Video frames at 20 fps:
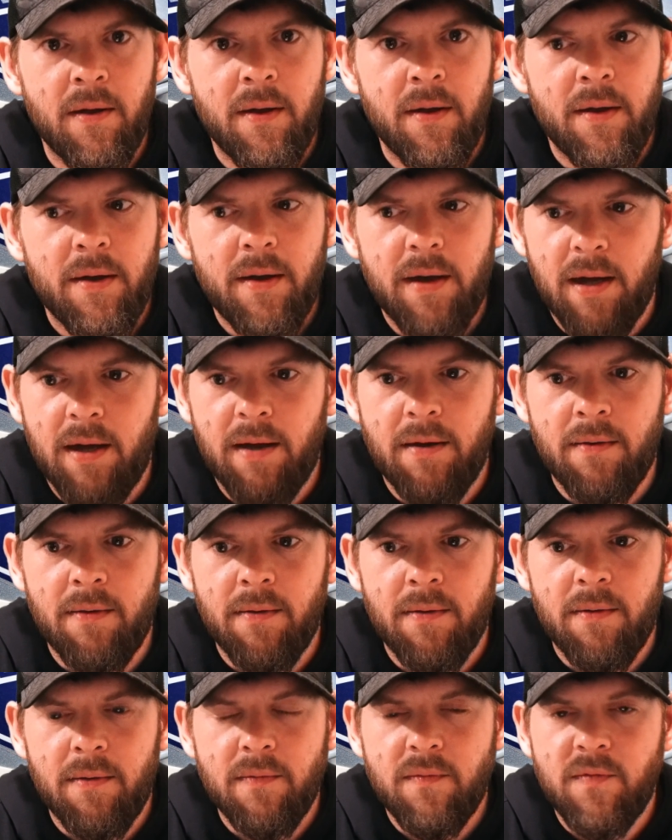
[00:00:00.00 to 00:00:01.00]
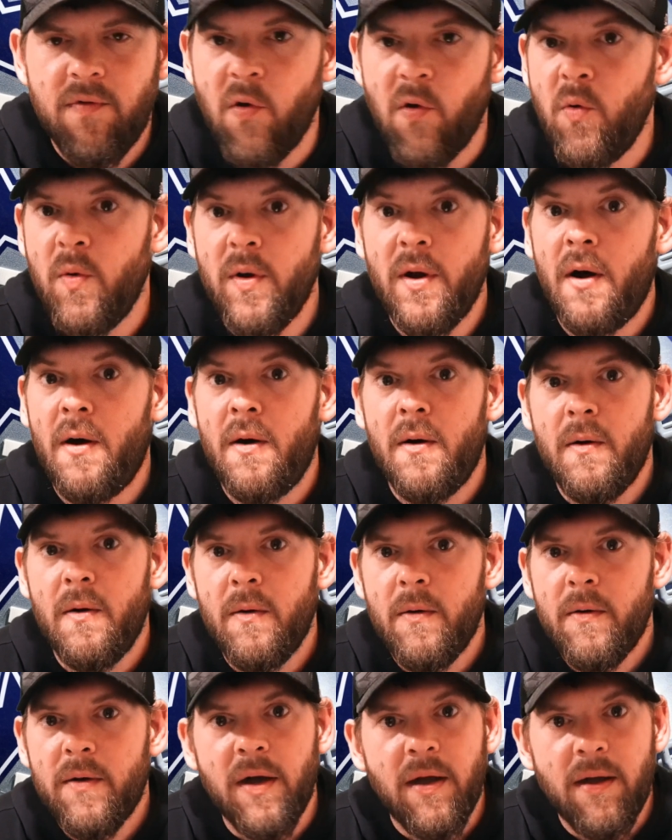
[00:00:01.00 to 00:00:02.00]
can do it all,
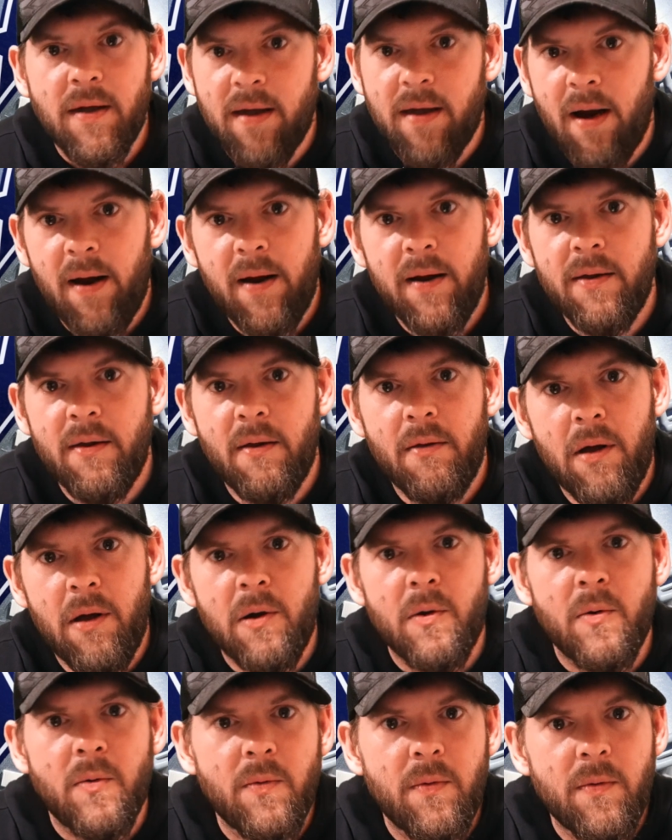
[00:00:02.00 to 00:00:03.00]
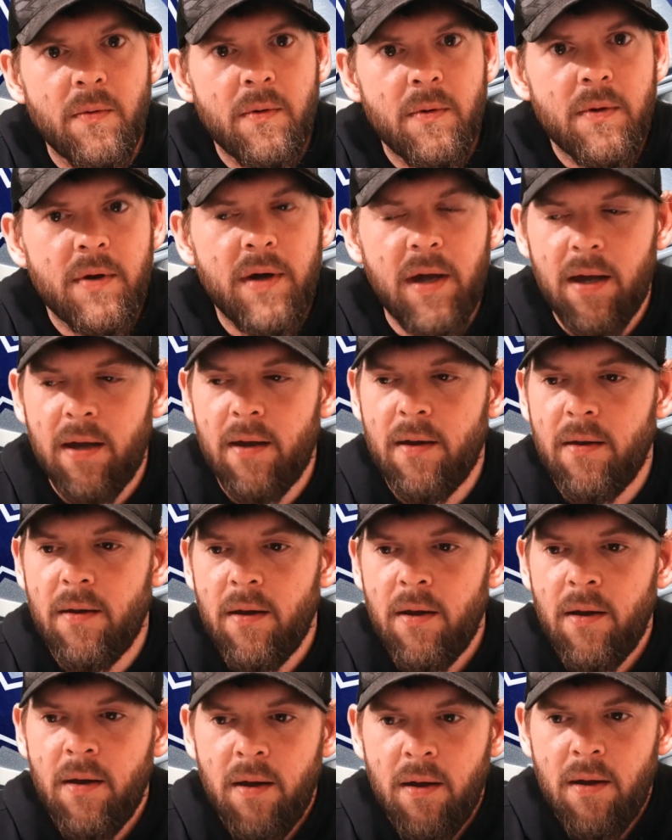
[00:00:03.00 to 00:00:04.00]
can carry the load, can
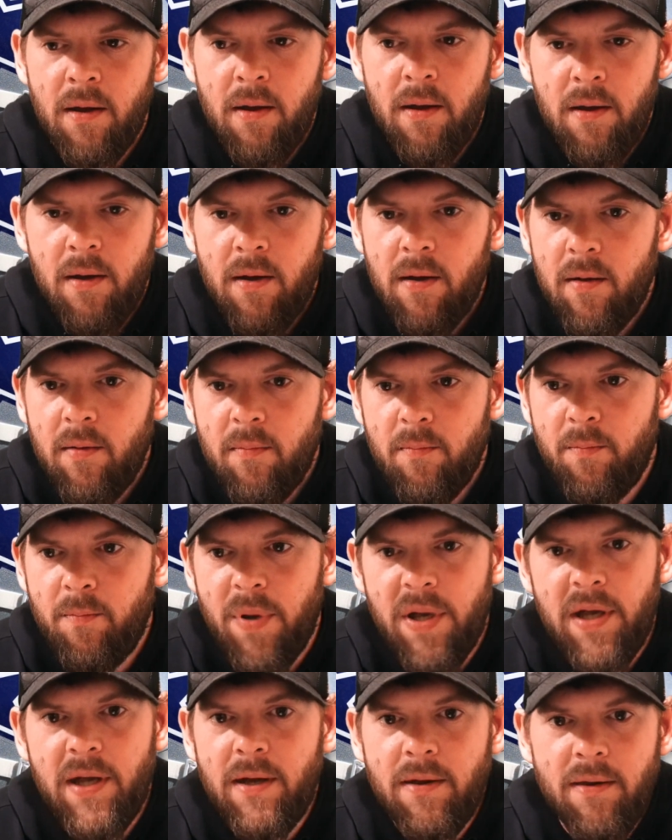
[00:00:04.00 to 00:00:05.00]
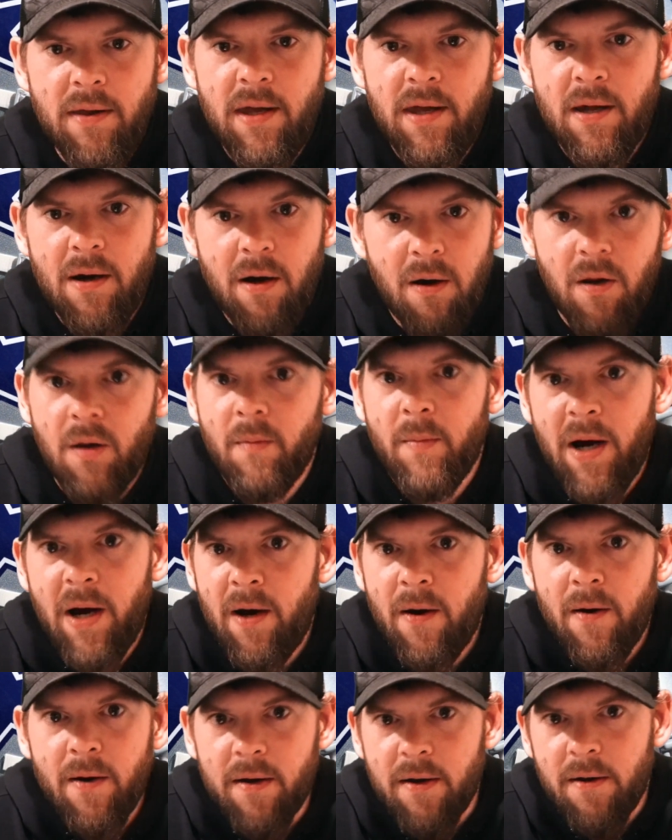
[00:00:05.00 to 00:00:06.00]
be the
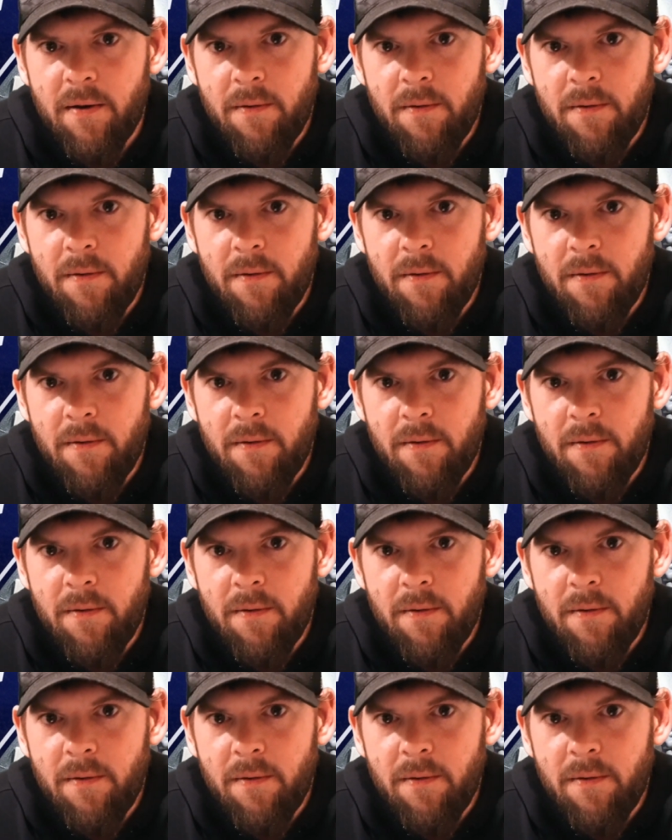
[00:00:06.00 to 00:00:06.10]
All-American.